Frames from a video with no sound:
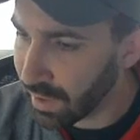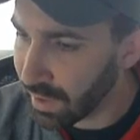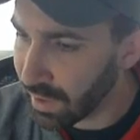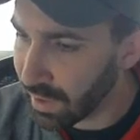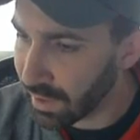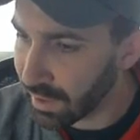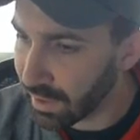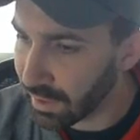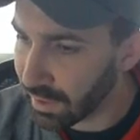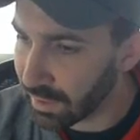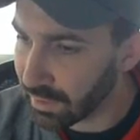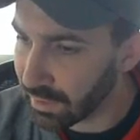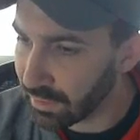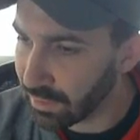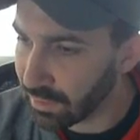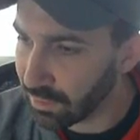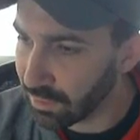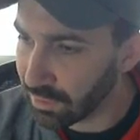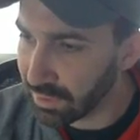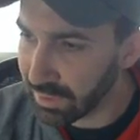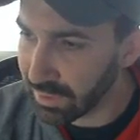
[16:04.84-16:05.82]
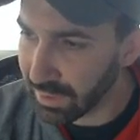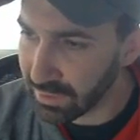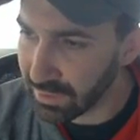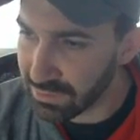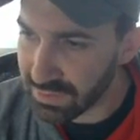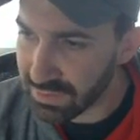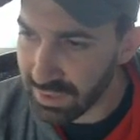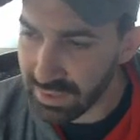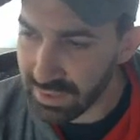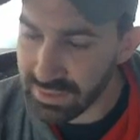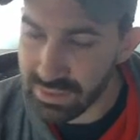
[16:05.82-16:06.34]
And the only
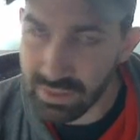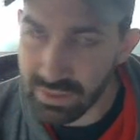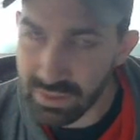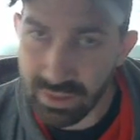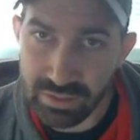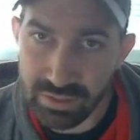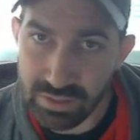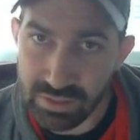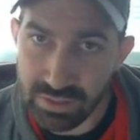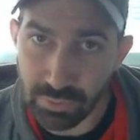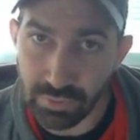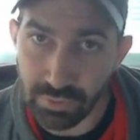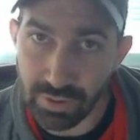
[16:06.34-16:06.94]
downside is it ties up